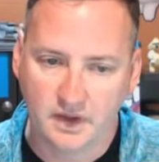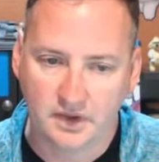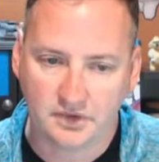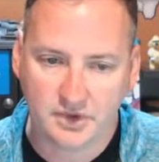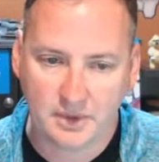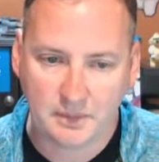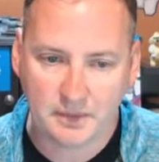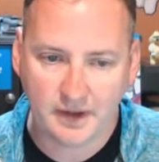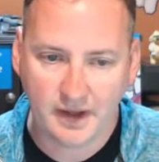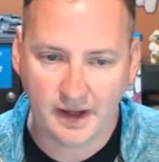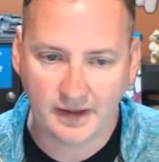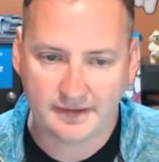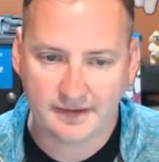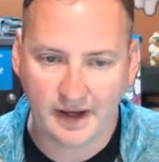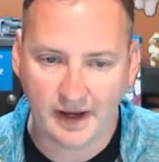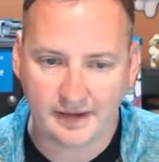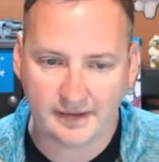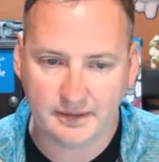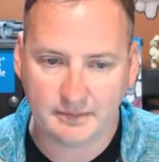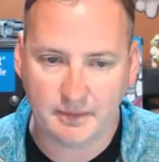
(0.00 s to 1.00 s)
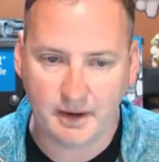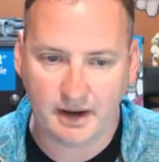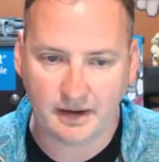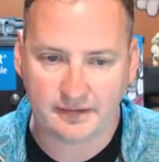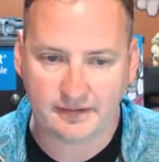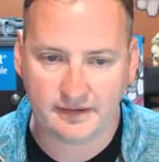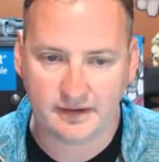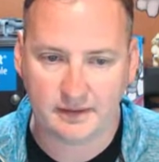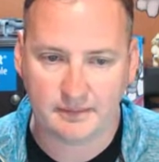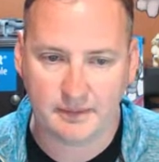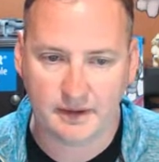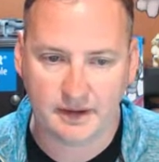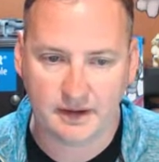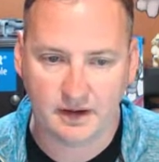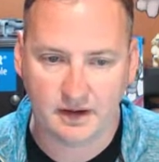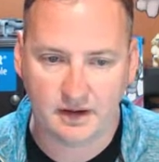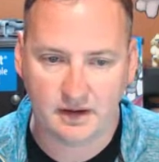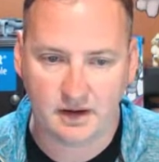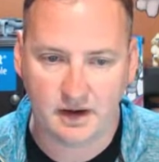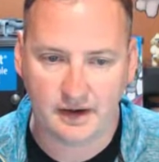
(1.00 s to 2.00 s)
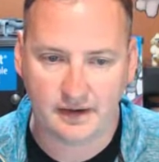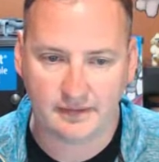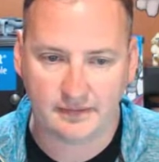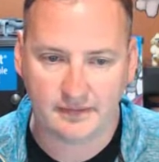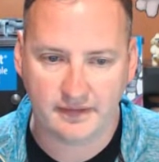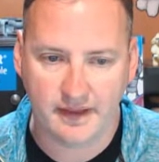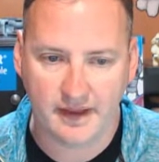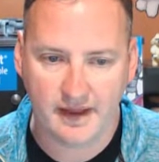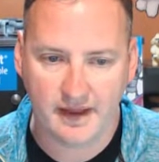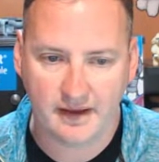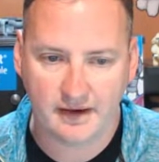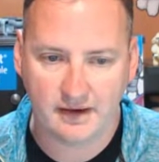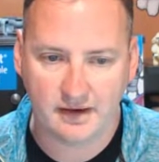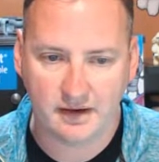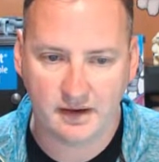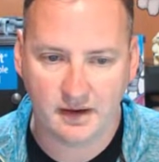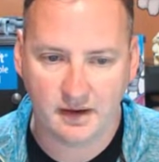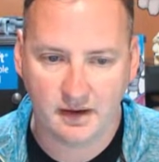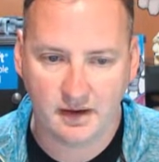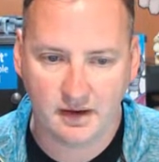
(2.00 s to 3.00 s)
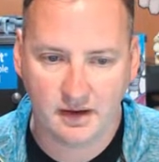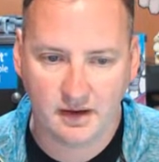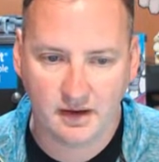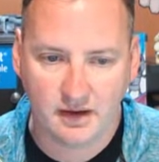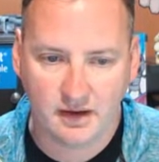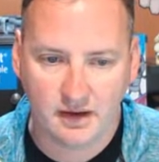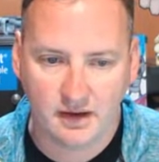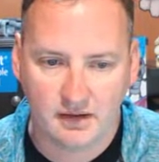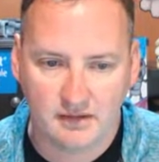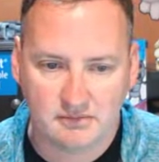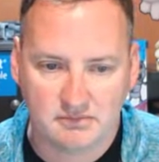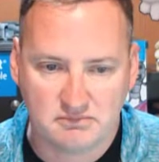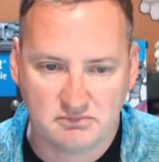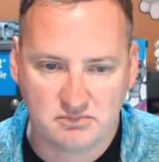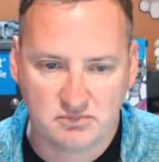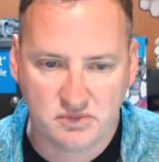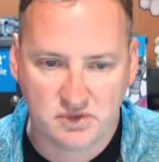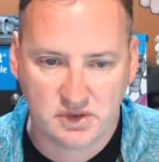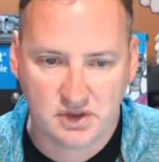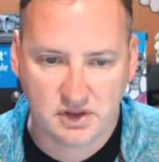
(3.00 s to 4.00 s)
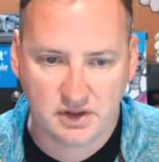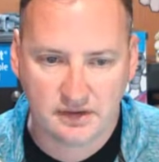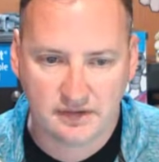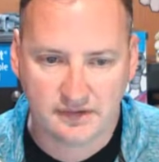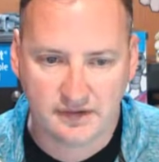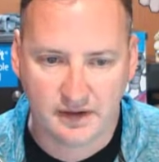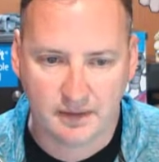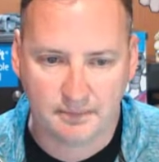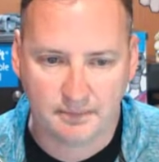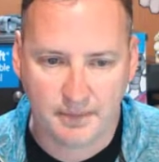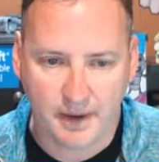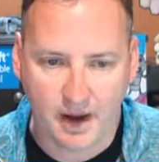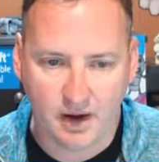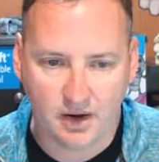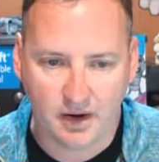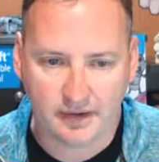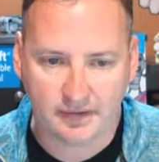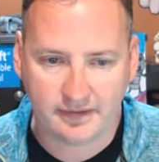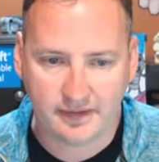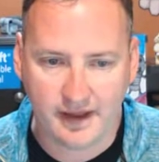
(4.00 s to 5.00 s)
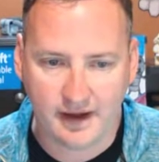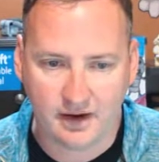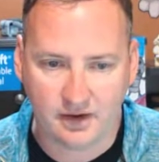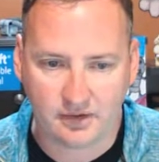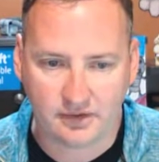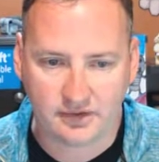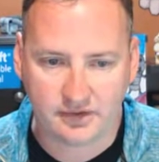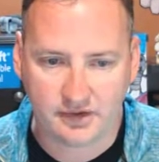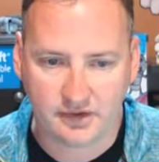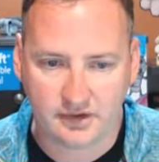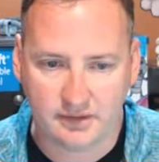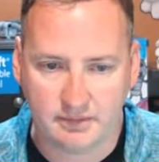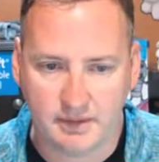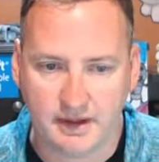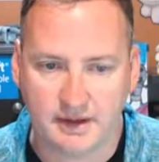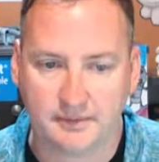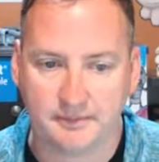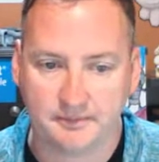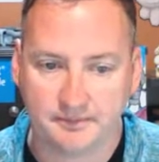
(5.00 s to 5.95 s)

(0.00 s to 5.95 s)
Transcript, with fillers: So I'm gonna kind of tighten the box in, like, all right, that, Let's see, about like that looks good to me.